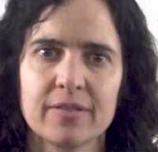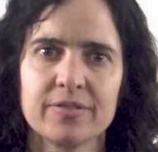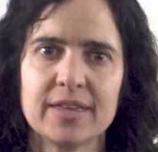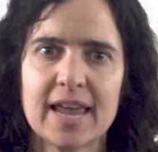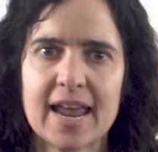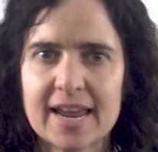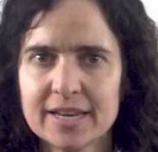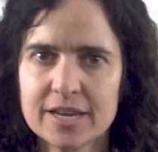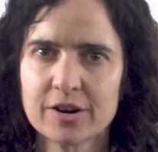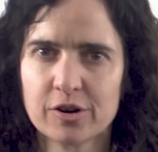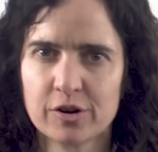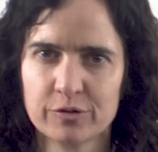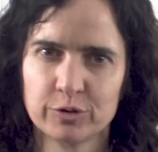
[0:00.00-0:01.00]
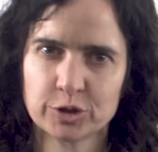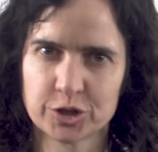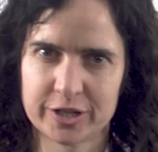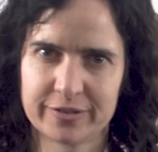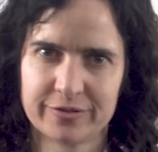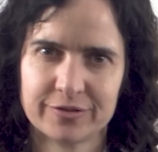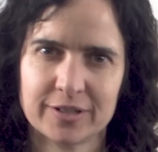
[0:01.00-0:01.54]
The AD curve will
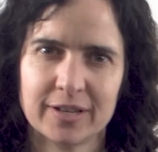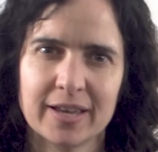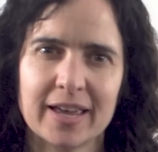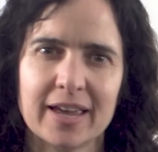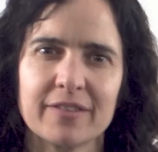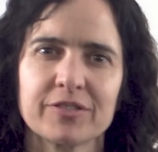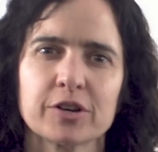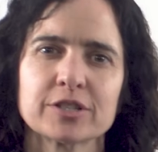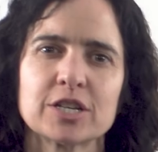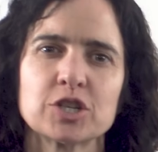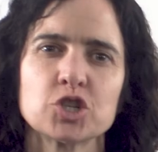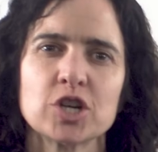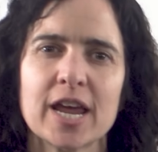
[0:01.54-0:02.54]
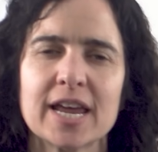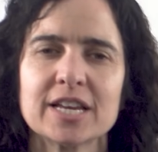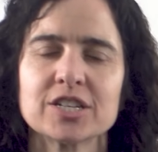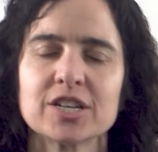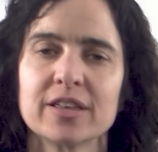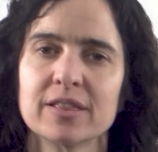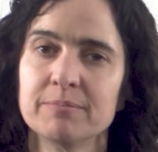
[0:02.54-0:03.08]
shift if there's a
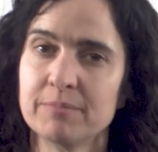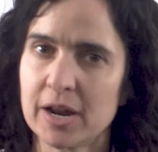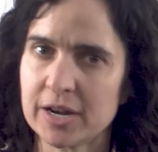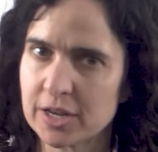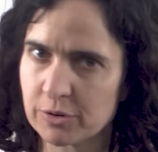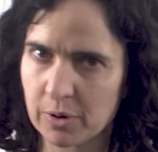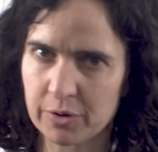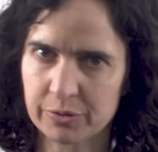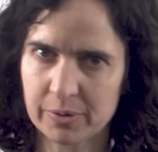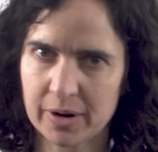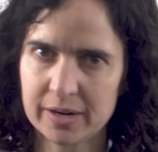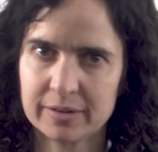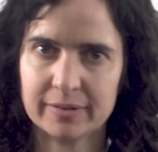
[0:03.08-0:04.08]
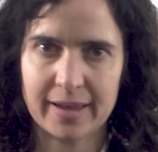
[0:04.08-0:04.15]
change in the money growth rate,